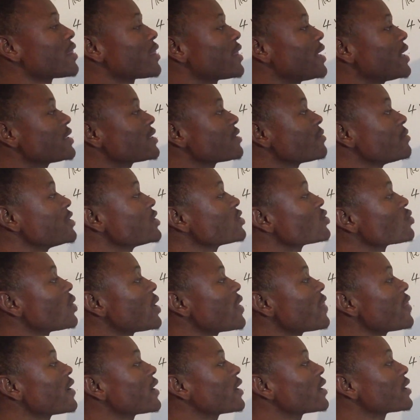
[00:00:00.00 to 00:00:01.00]
That means
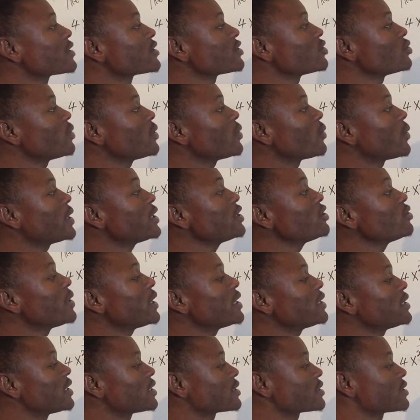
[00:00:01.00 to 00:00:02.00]
when dy
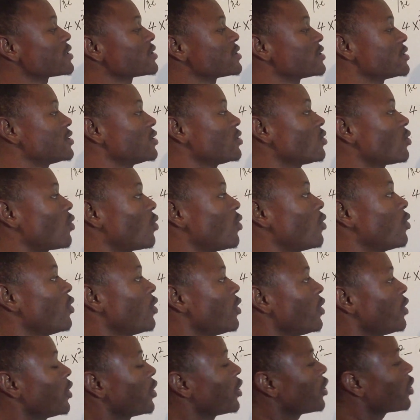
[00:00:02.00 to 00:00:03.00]
dx is 0,
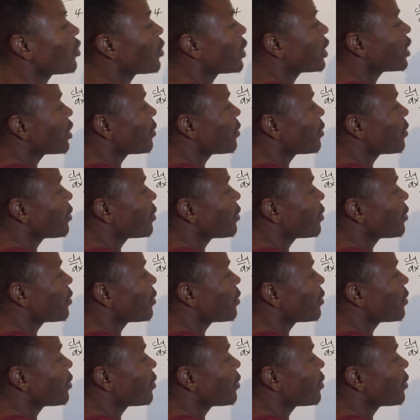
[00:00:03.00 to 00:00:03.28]
irin